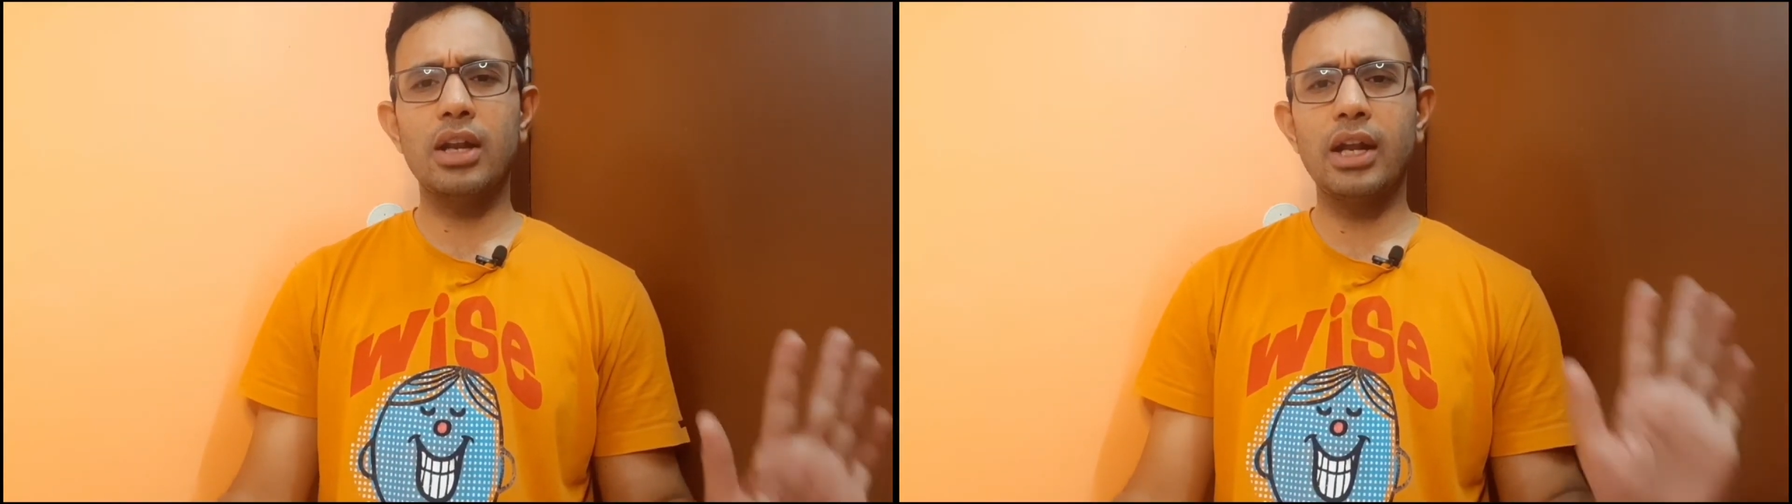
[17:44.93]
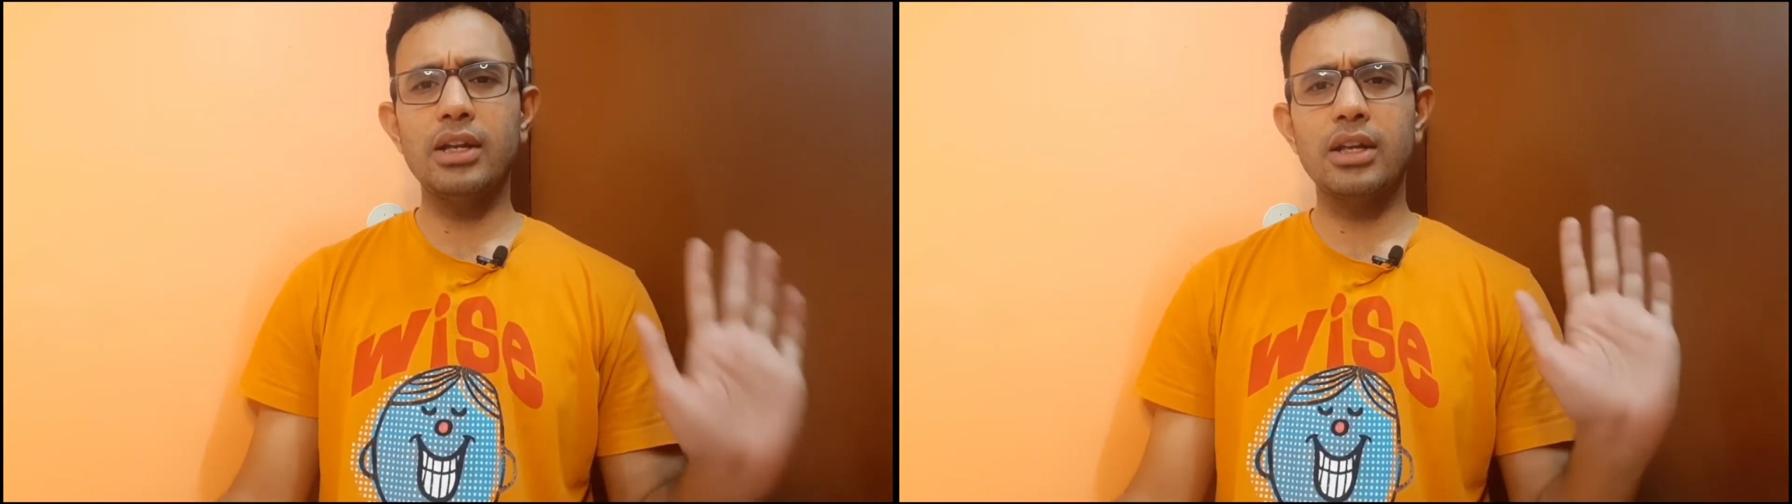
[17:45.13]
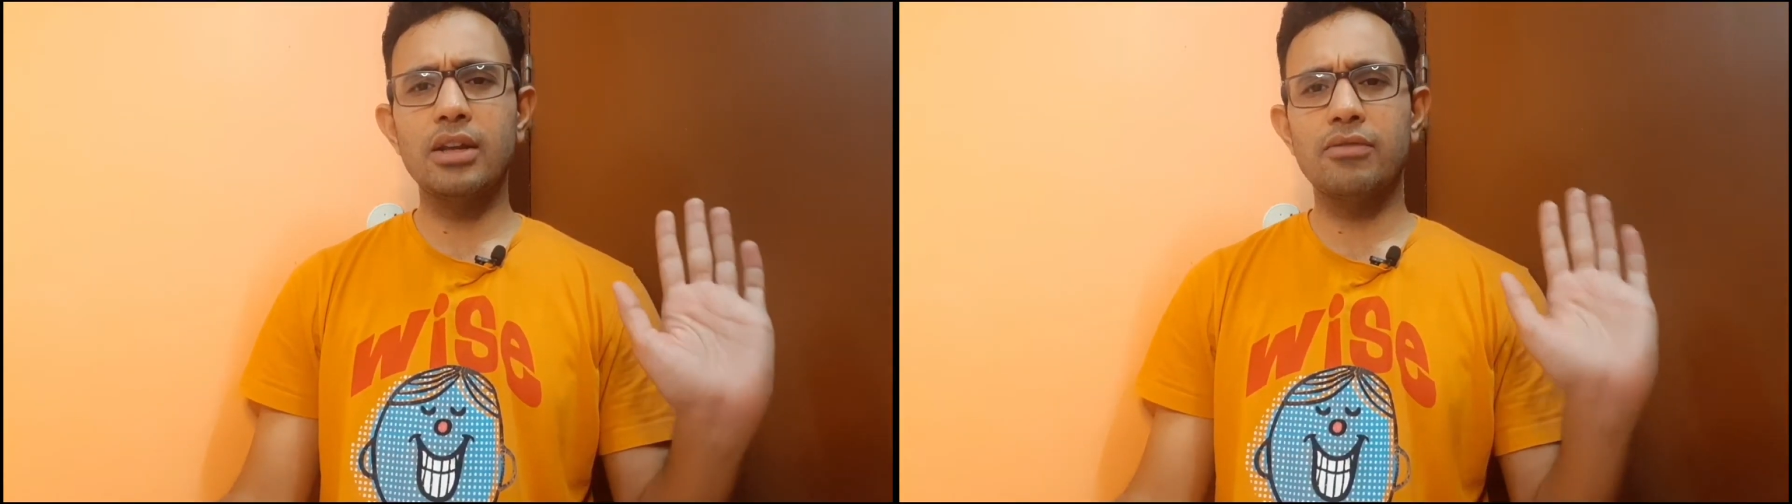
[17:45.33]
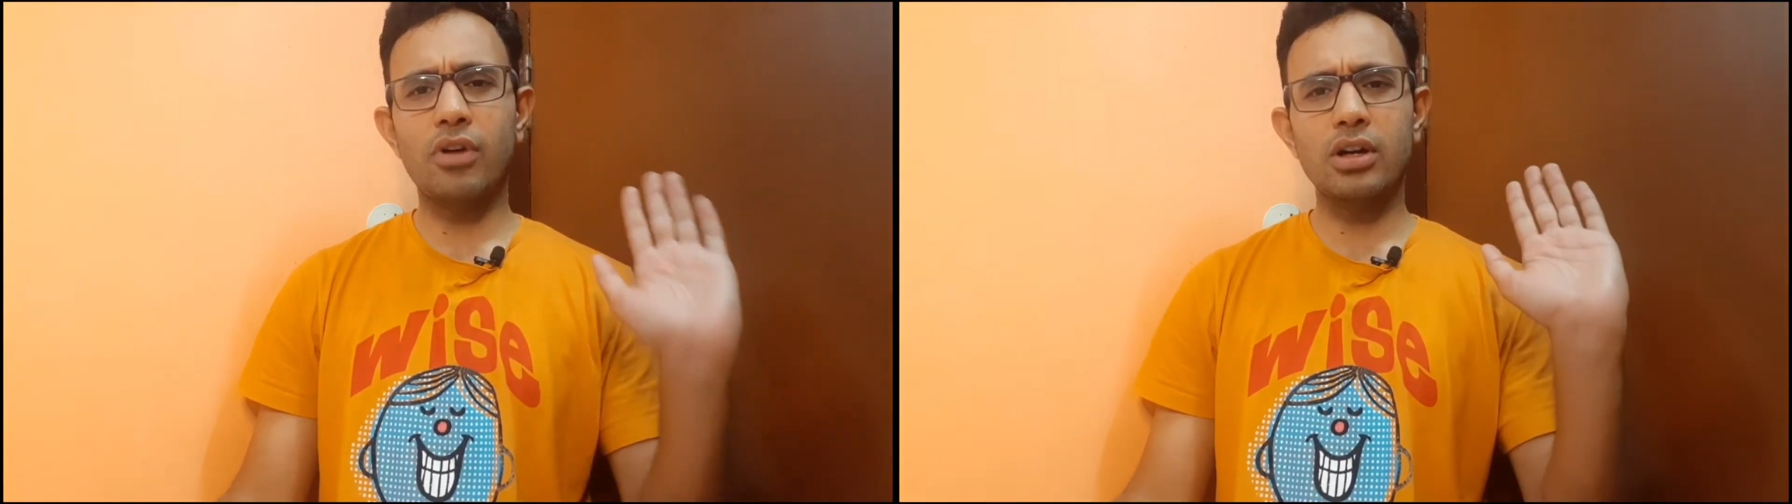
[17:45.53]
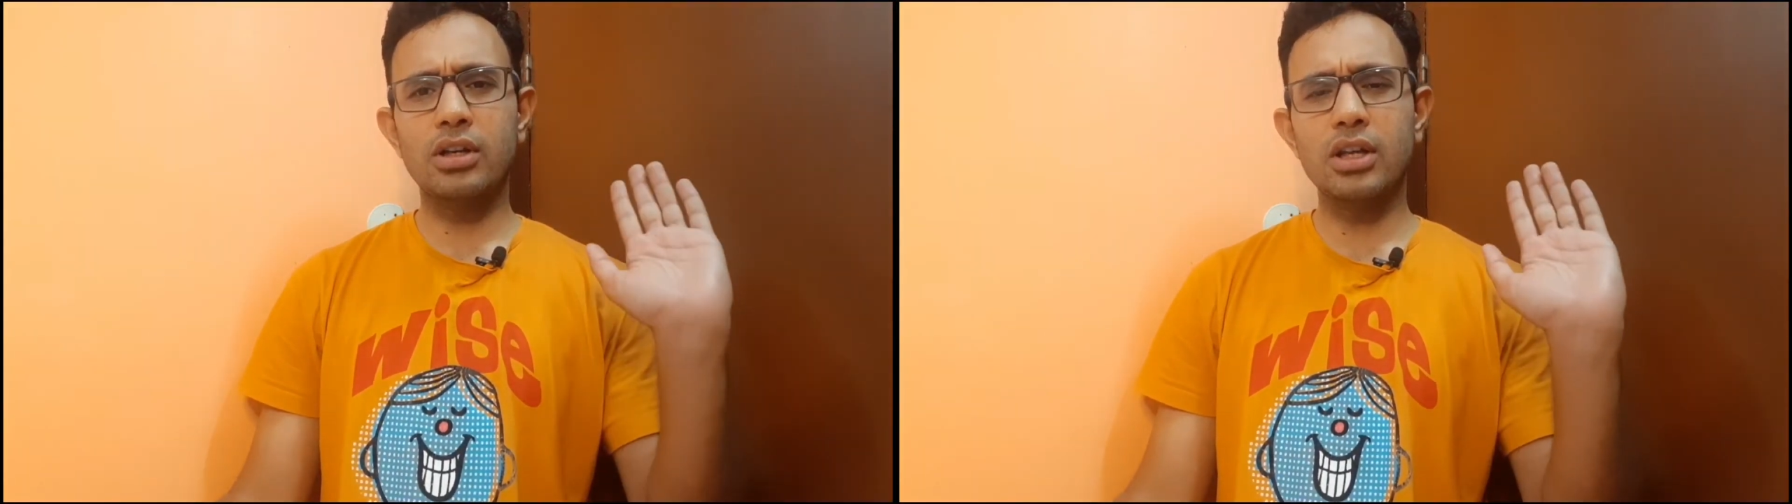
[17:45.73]

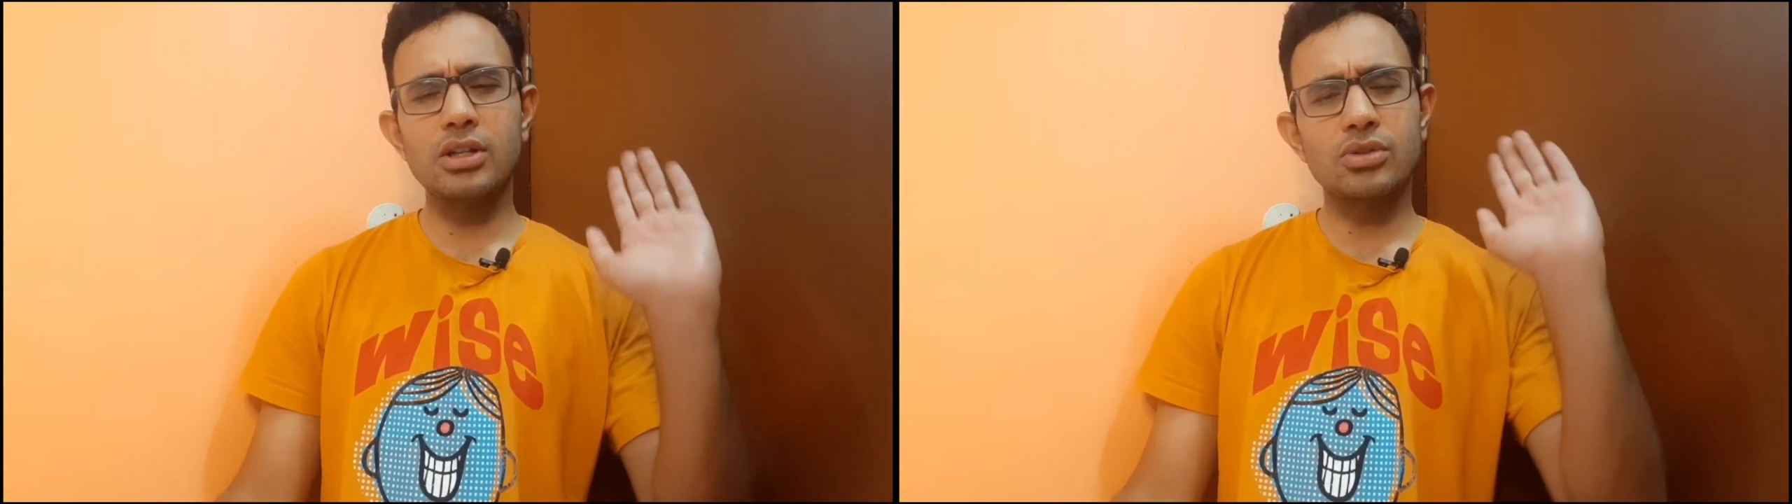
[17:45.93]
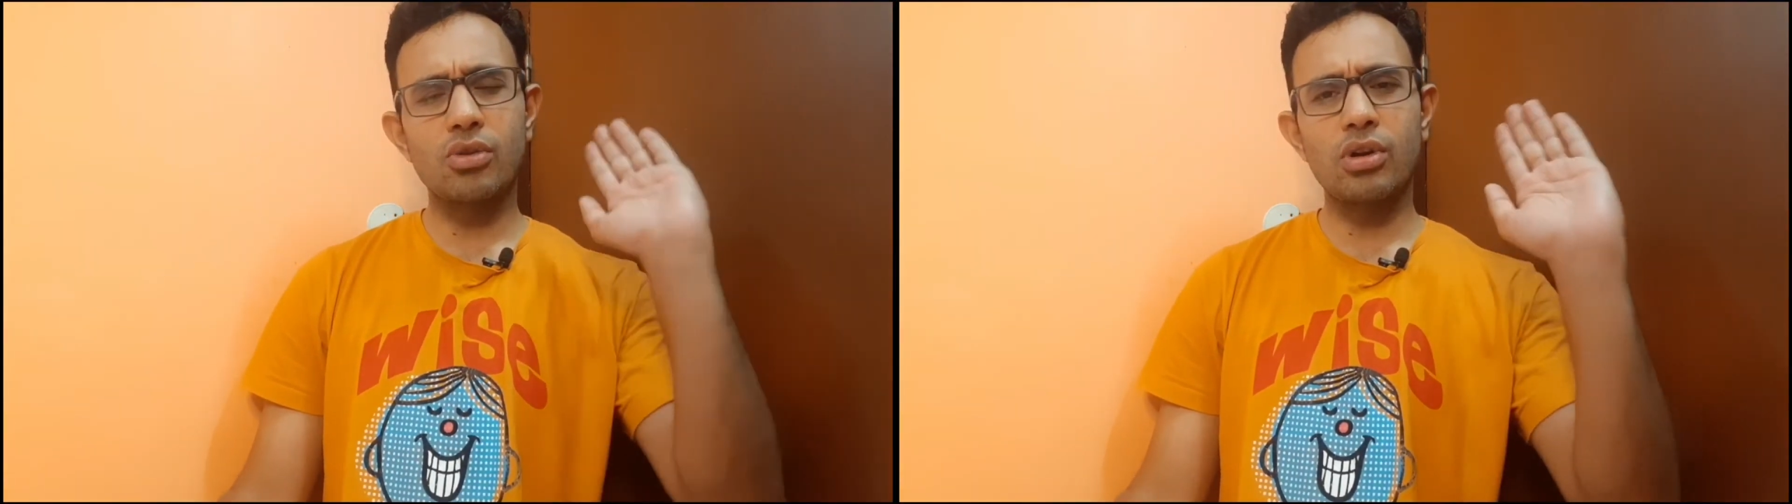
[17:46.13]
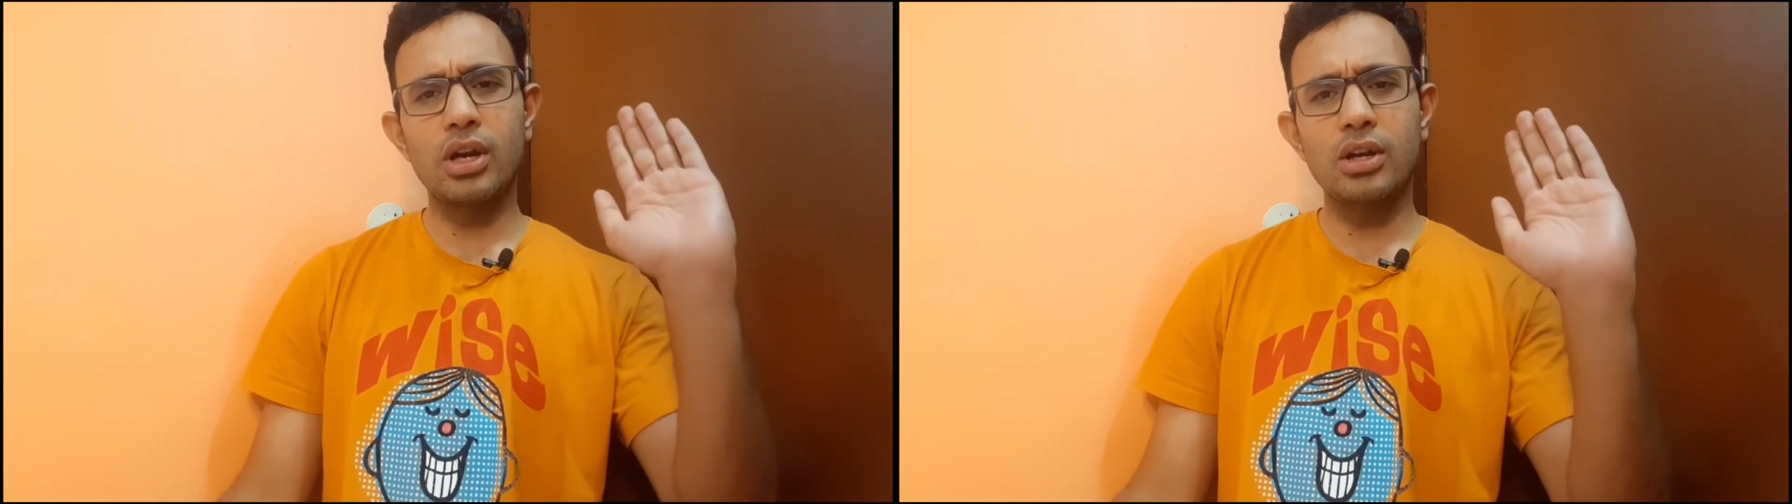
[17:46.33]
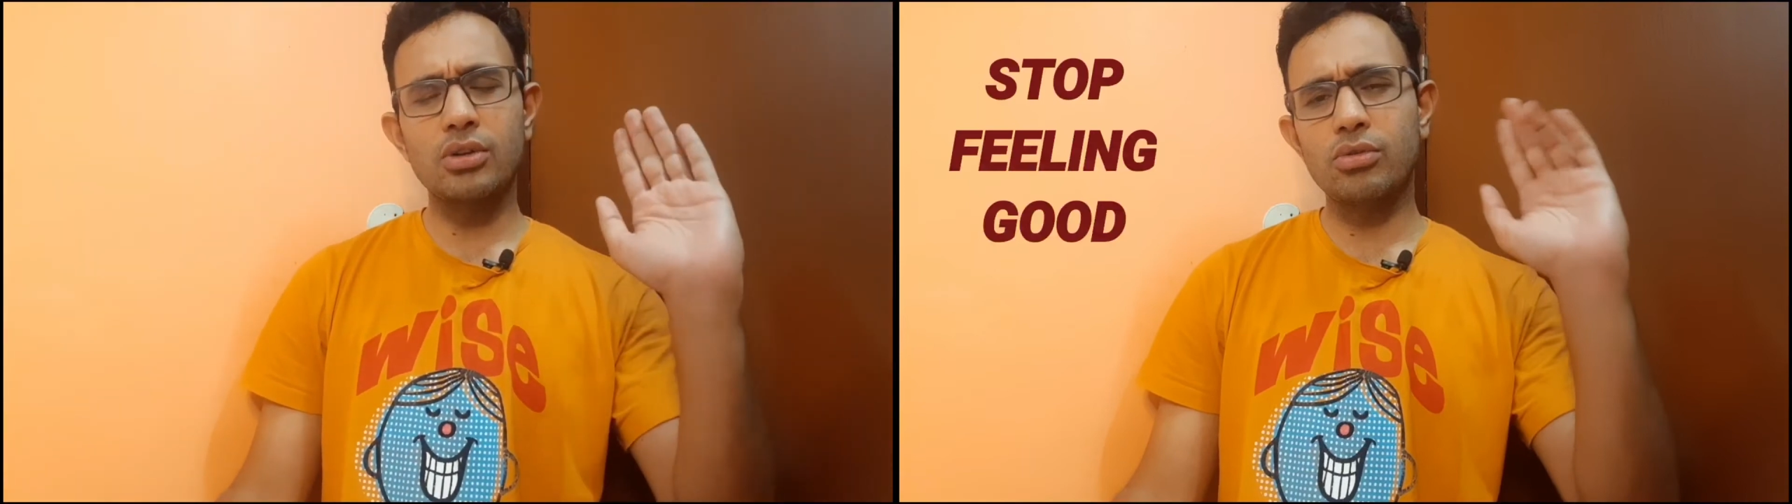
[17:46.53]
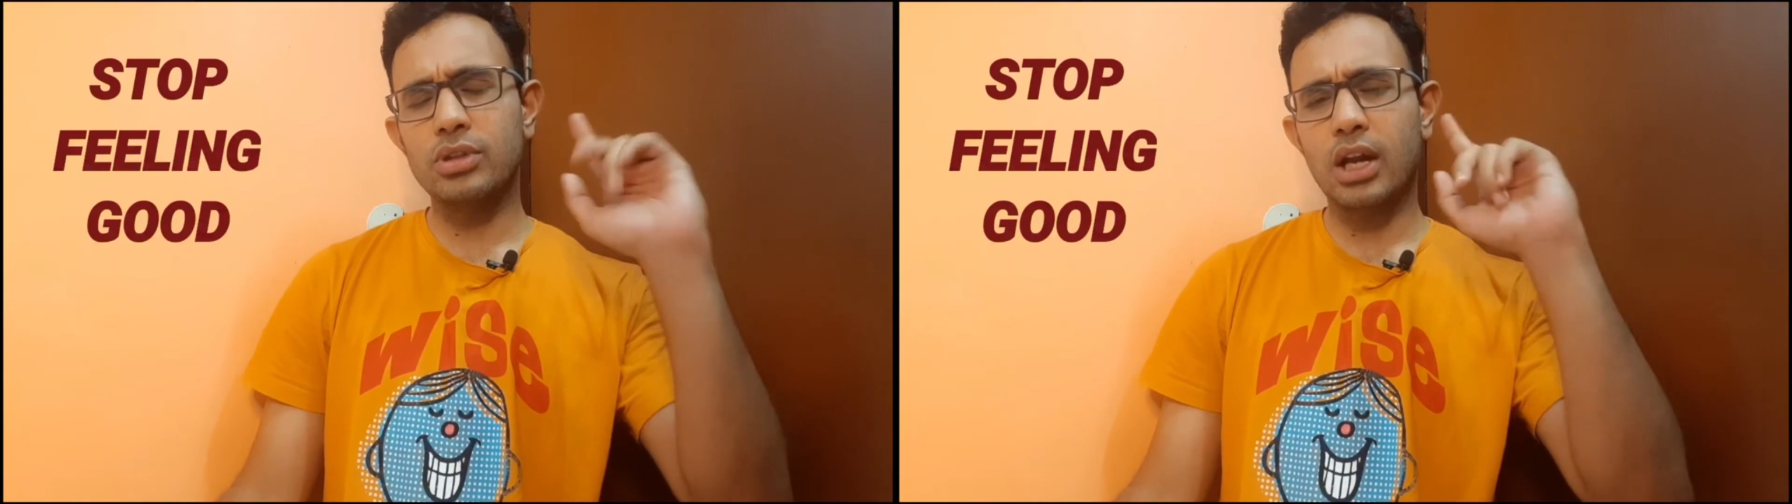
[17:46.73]
1940 scolded you,